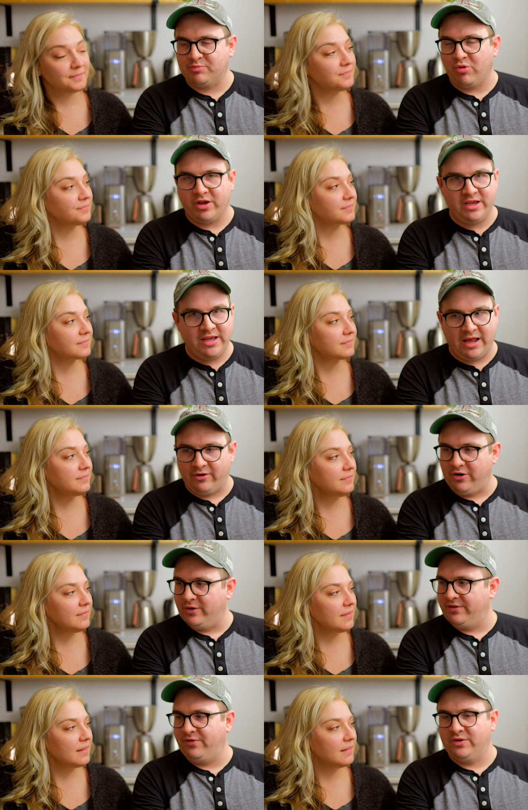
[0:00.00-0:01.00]
Speaker 1: springy. I don't
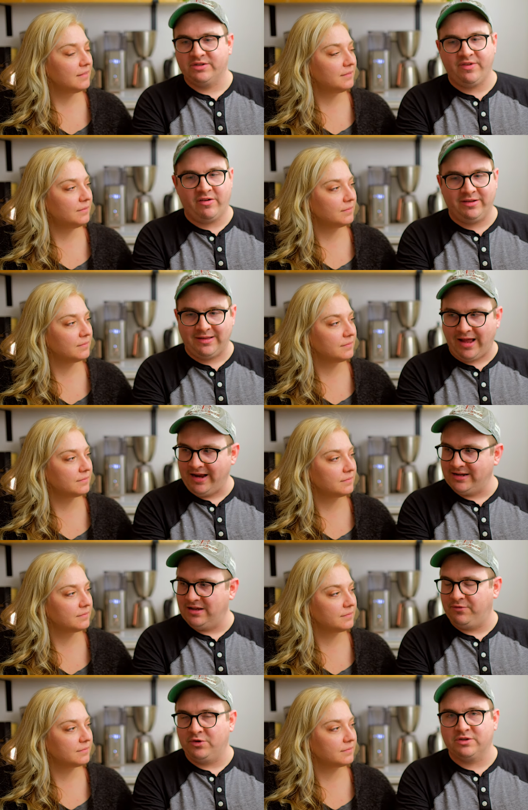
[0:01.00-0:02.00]
know. It feels very
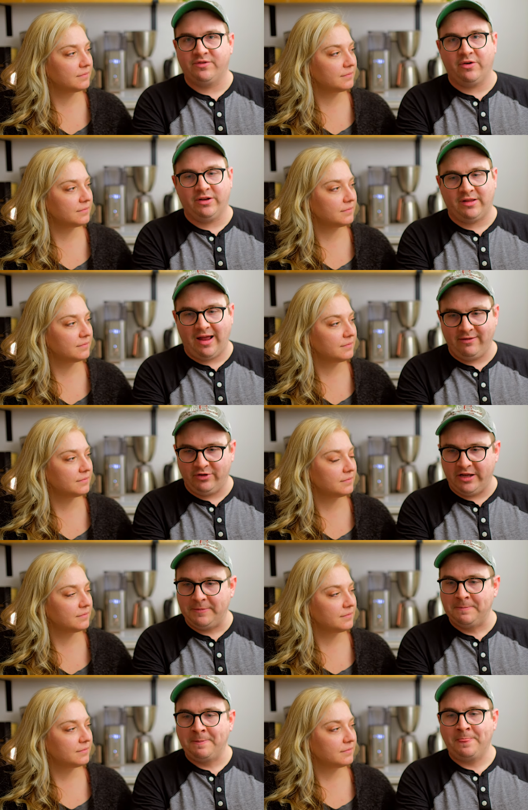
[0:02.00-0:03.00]
light. It feels very
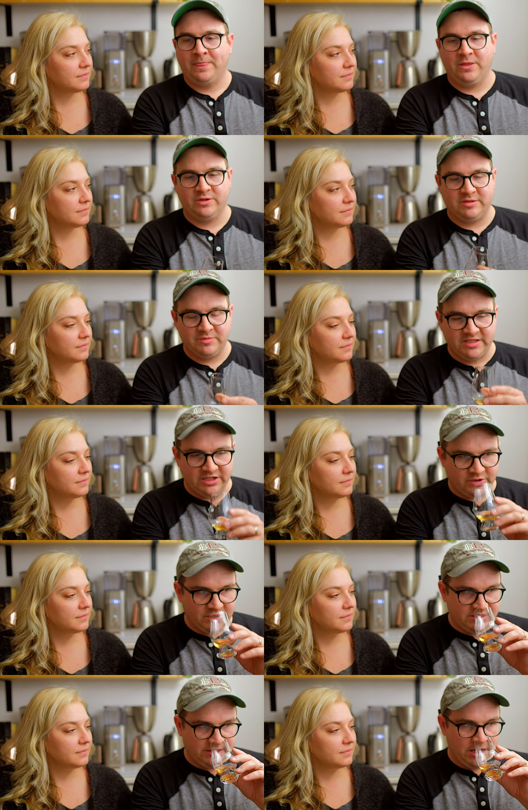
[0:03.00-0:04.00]
lively. There's some
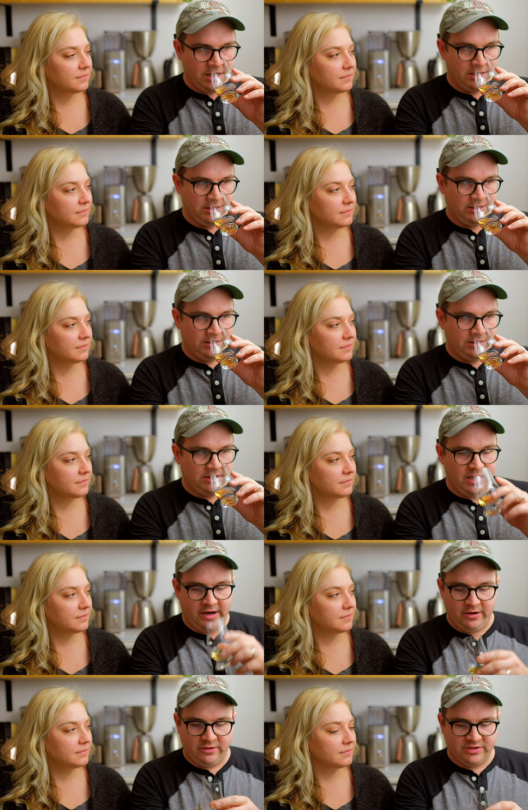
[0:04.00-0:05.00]
citrus.
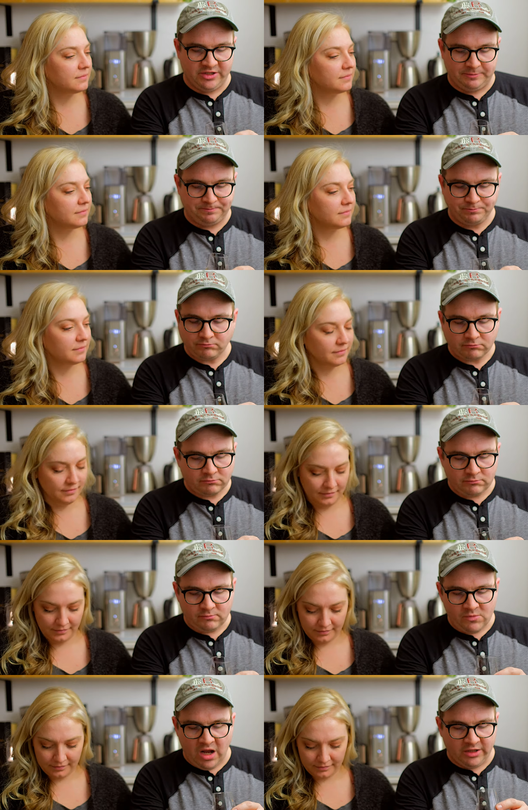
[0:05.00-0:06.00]
There's
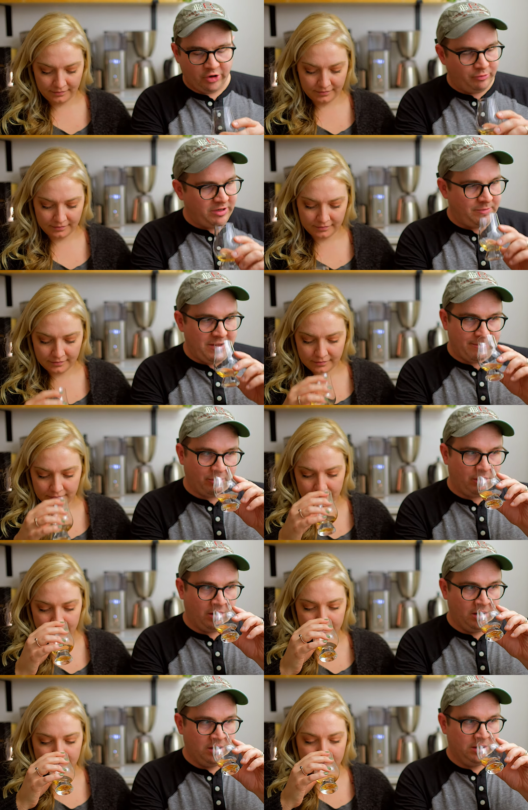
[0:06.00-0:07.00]
a little bit of
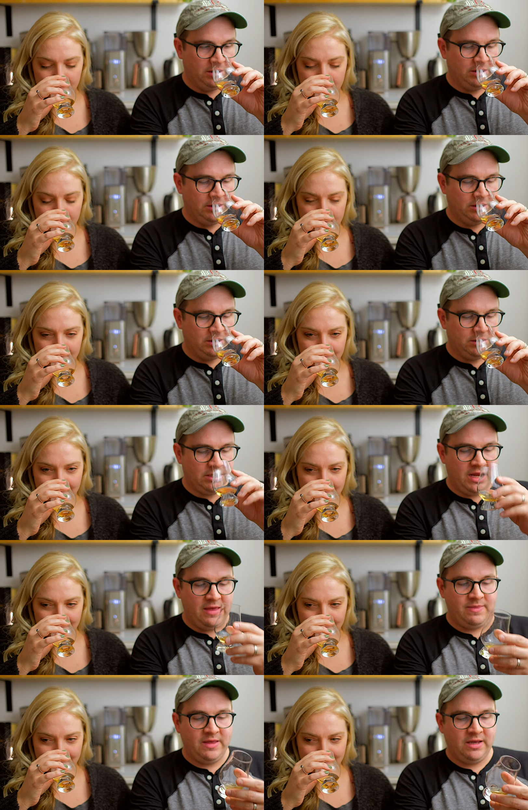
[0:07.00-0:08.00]
pepper.
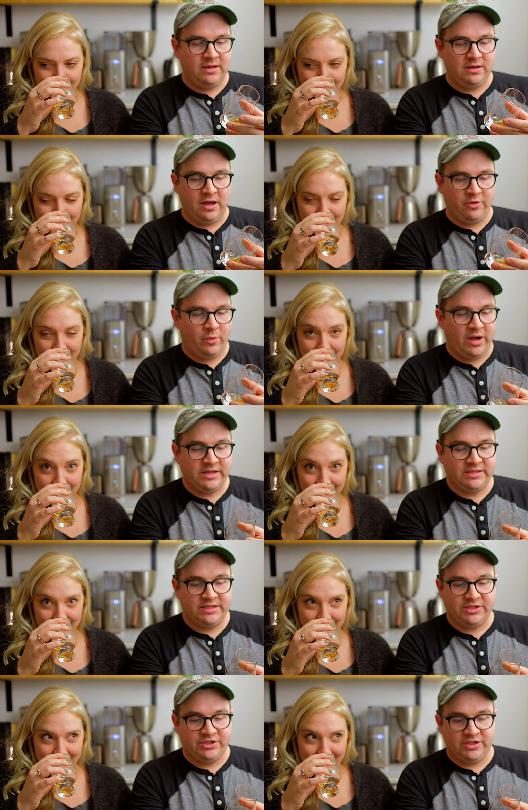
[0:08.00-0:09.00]
And then
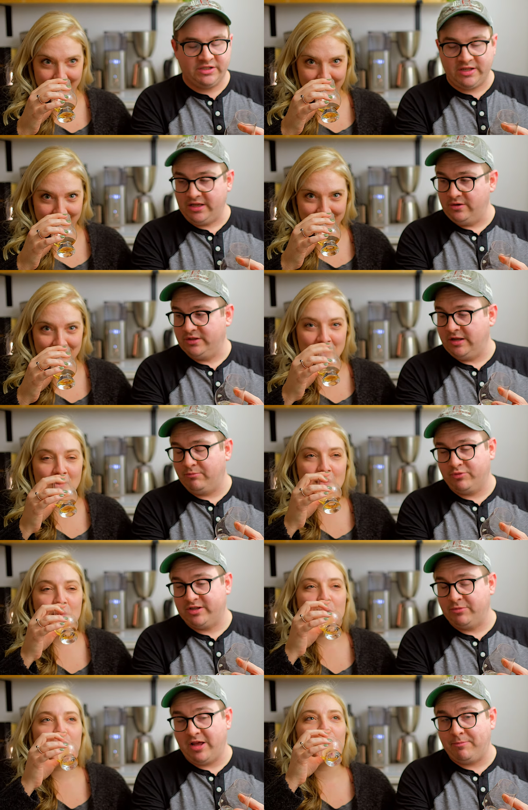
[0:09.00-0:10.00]
otherwise, it's just like you said,
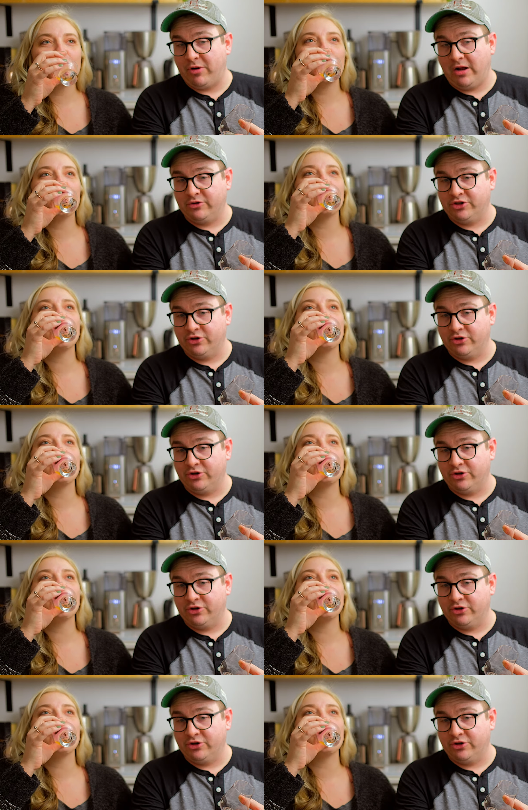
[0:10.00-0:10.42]
some of that brown